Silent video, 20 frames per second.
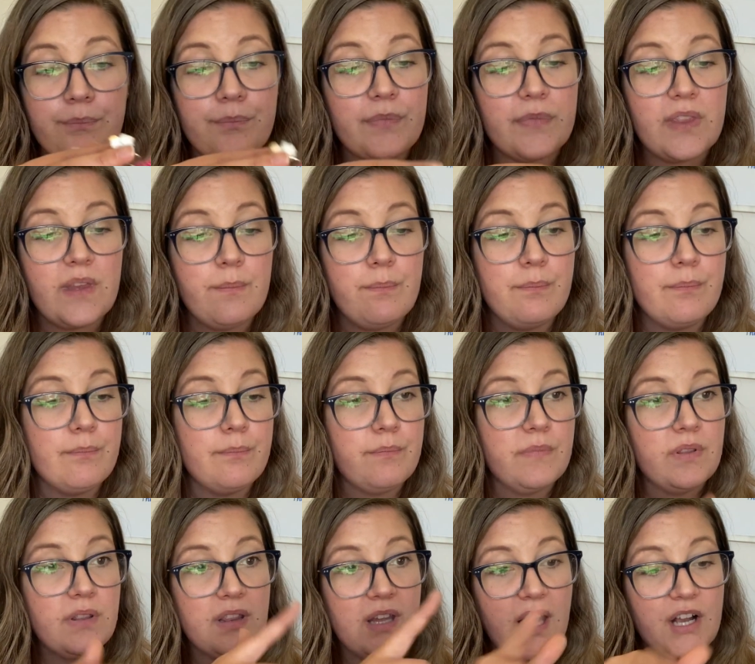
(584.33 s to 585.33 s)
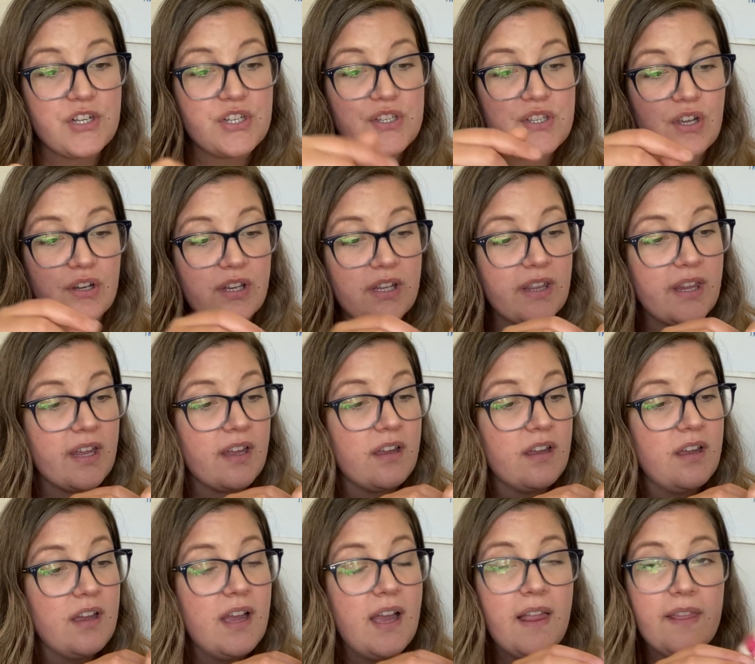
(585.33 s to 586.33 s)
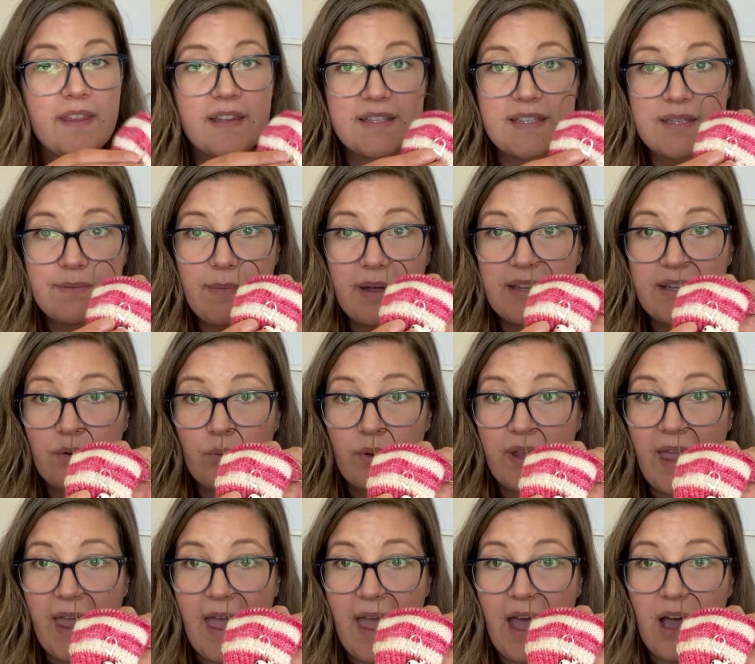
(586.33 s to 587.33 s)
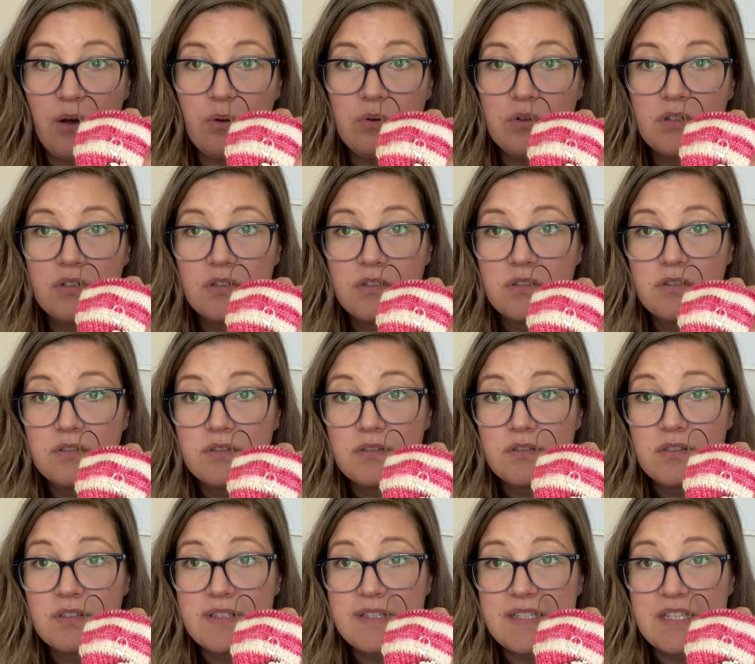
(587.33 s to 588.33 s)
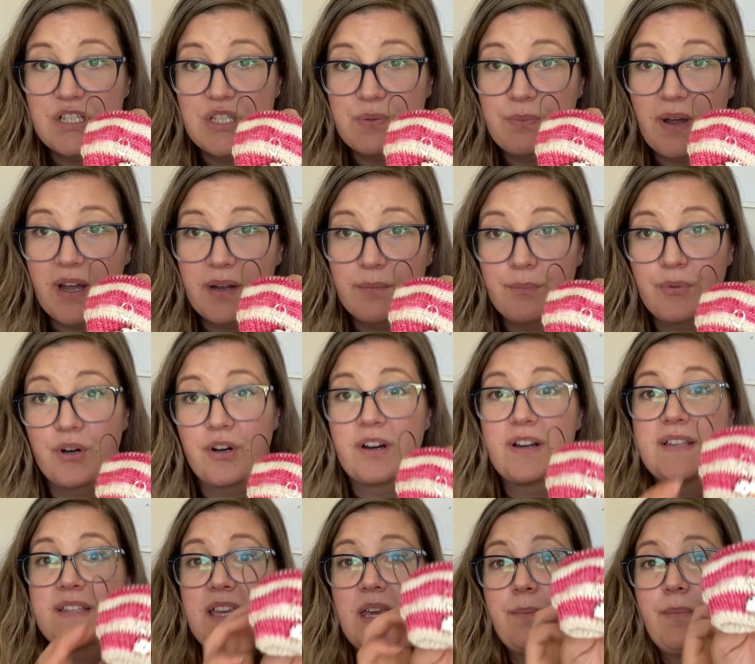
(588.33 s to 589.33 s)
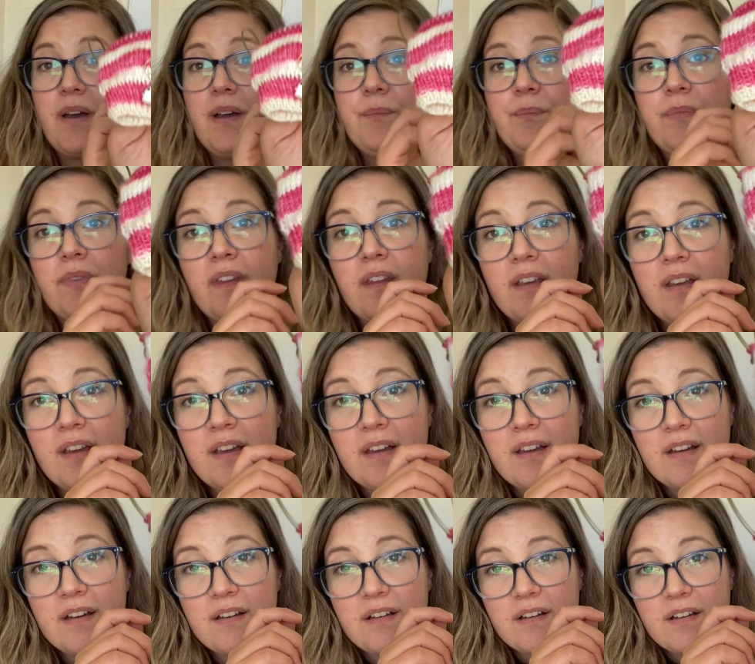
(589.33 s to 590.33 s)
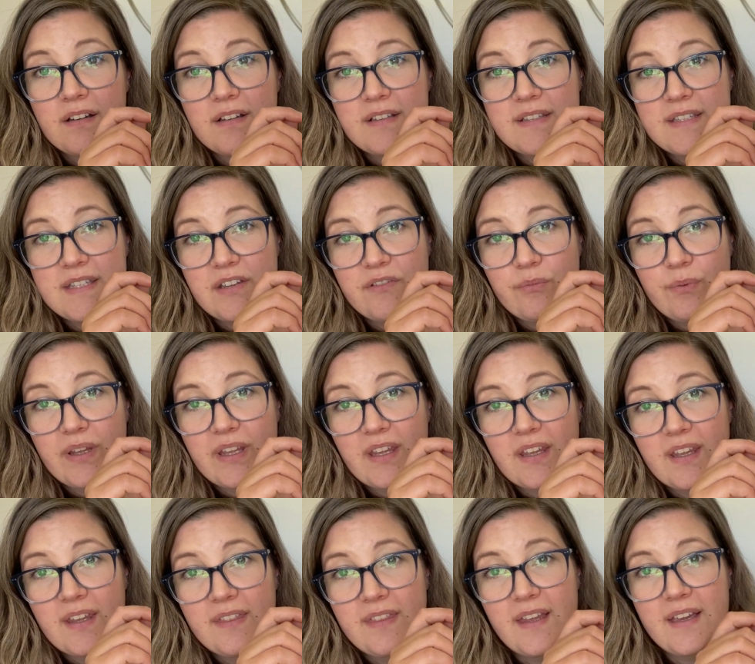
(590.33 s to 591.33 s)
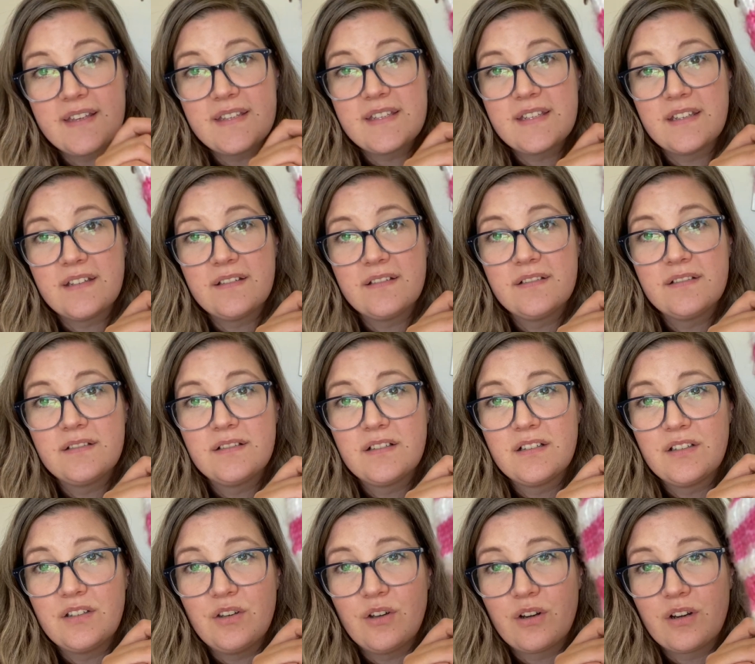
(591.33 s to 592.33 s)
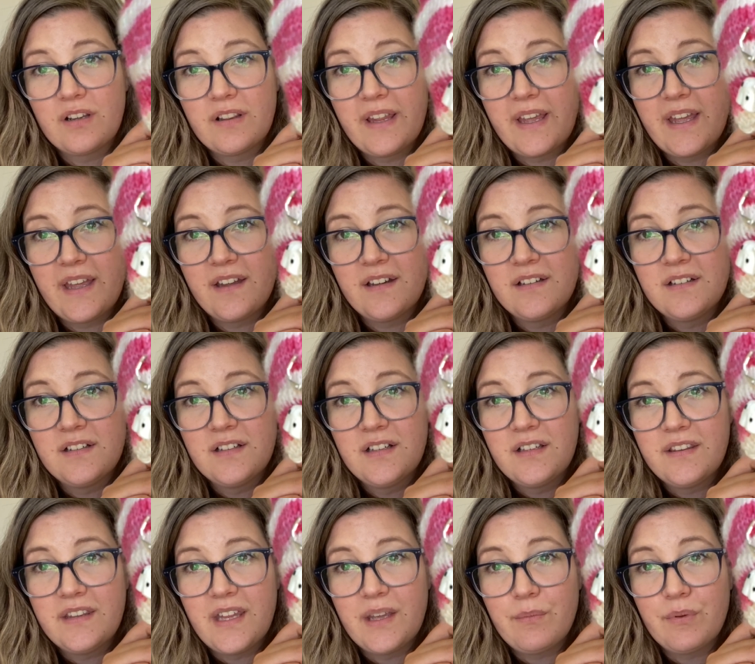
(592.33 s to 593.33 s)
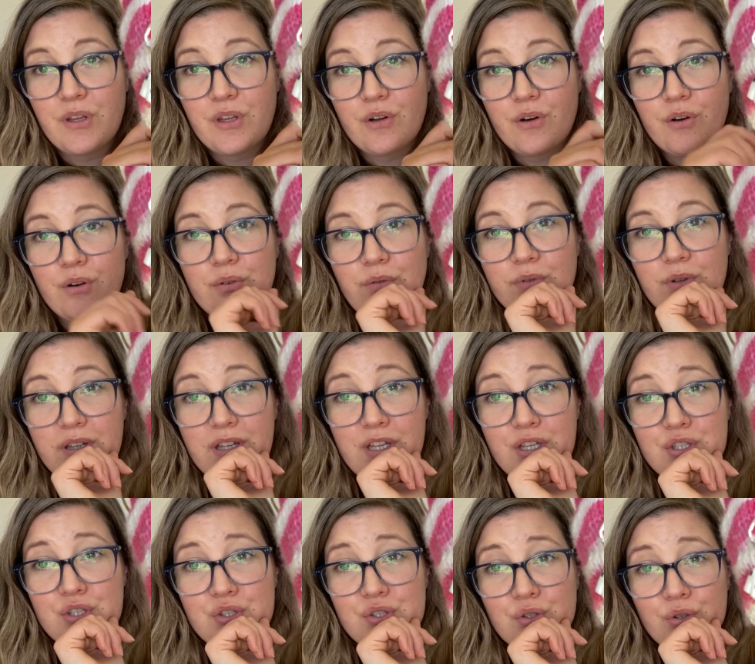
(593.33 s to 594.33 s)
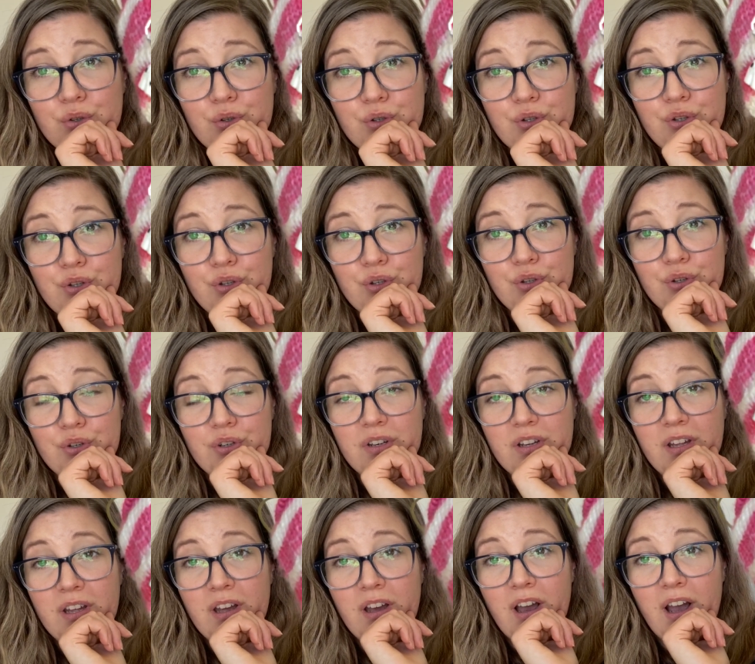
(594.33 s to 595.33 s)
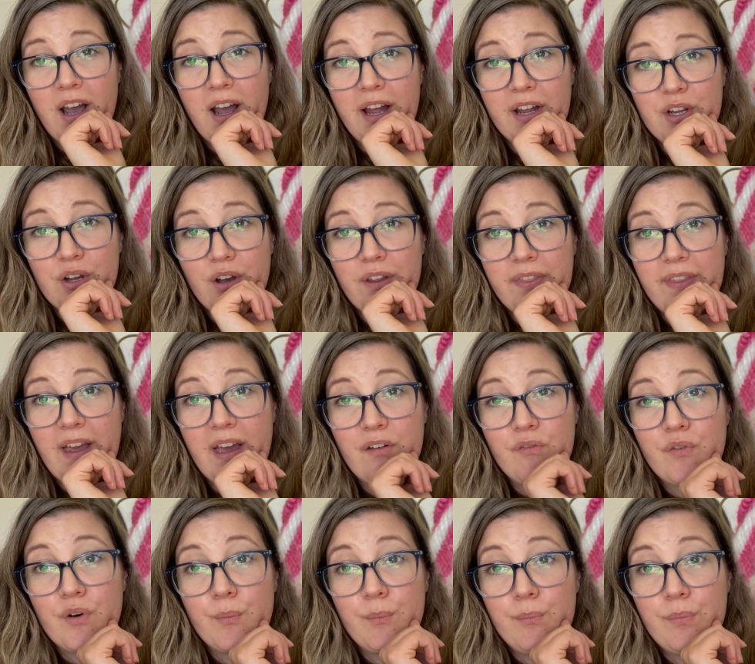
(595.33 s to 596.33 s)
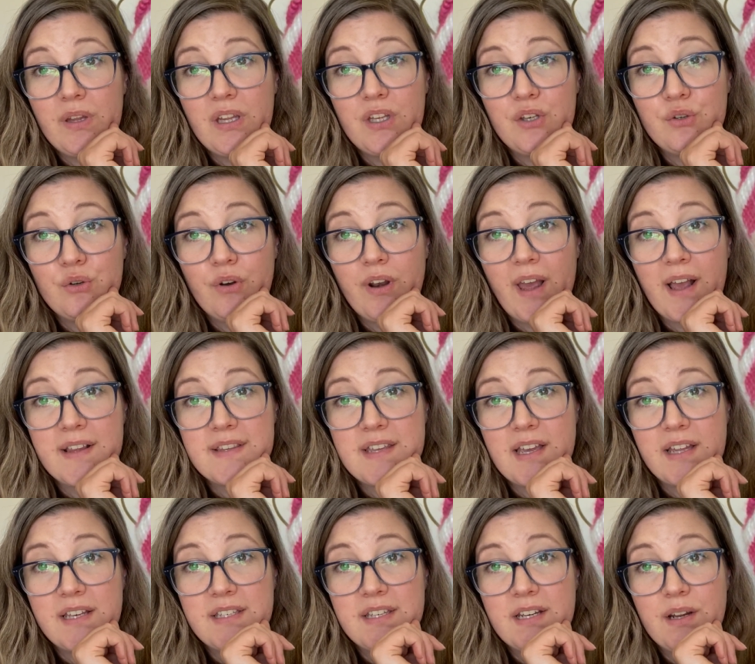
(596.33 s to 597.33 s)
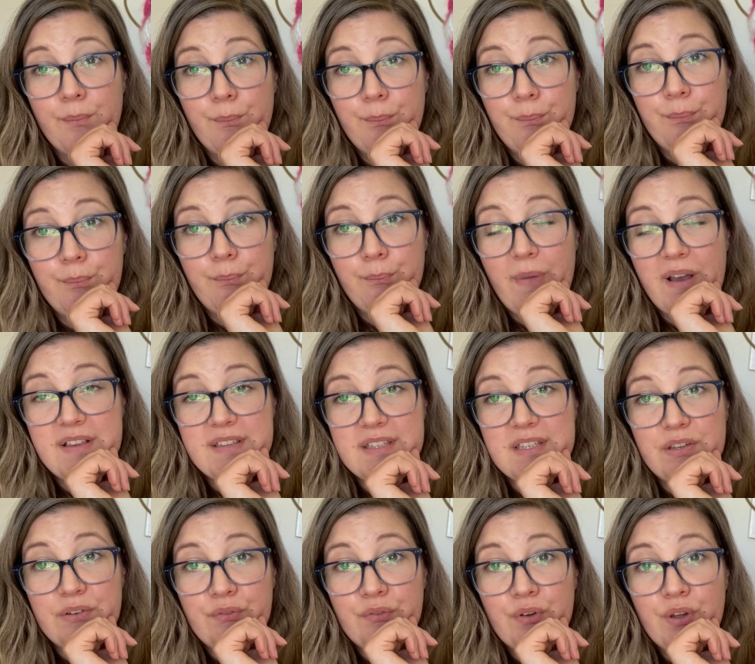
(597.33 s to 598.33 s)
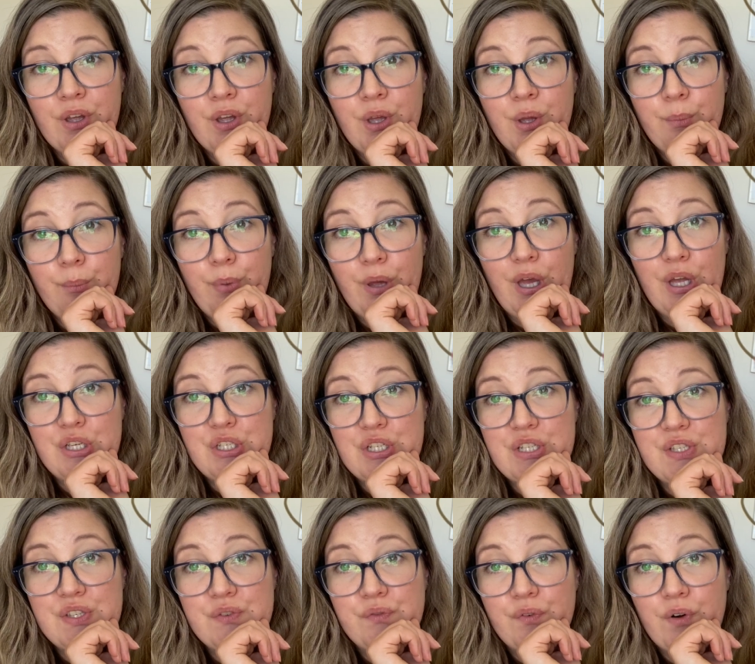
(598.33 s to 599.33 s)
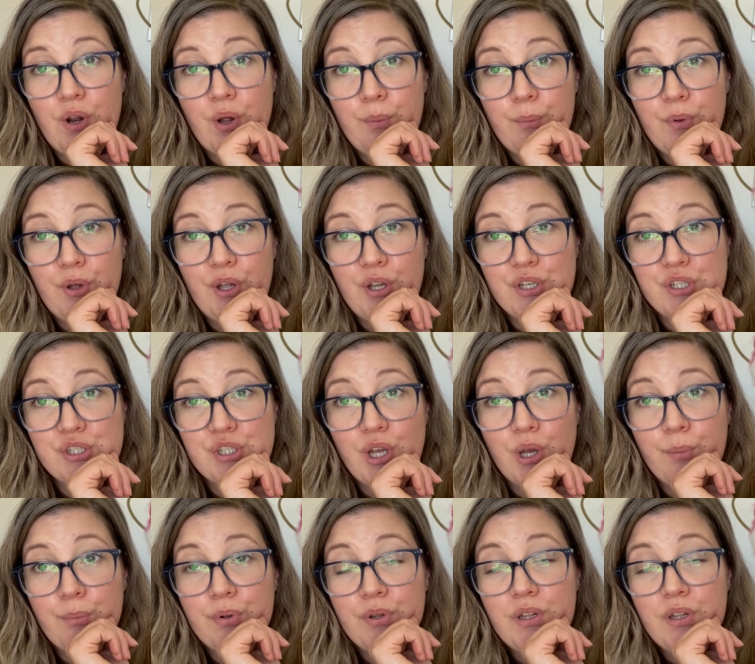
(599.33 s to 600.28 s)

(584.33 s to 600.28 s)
the large circular. This is my little cow stitch mark progress keeper. Let's see if we can get that to not glare. There we go. He's so cute. I got that from B Doodads. I did a massive purchase from her shop